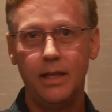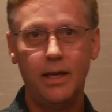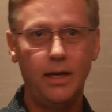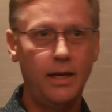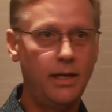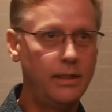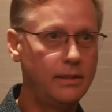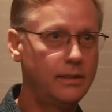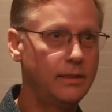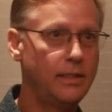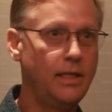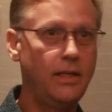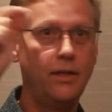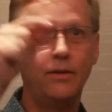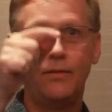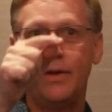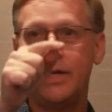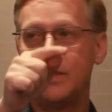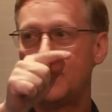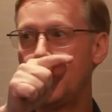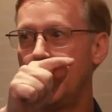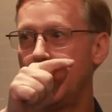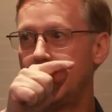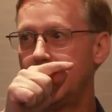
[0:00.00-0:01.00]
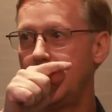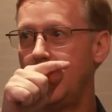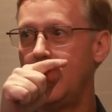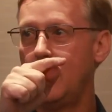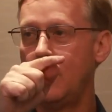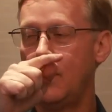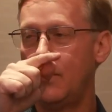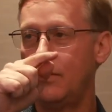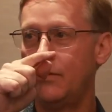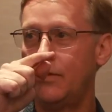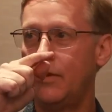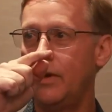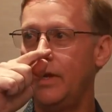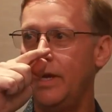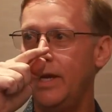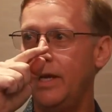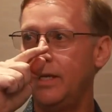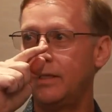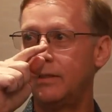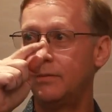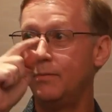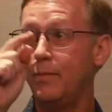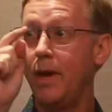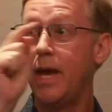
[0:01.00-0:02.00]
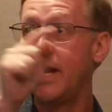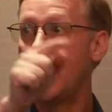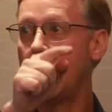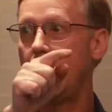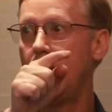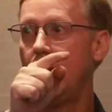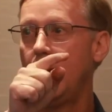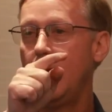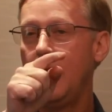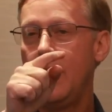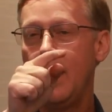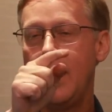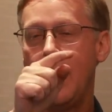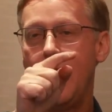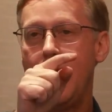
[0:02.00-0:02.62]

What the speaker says: the senior vice president over at Meta,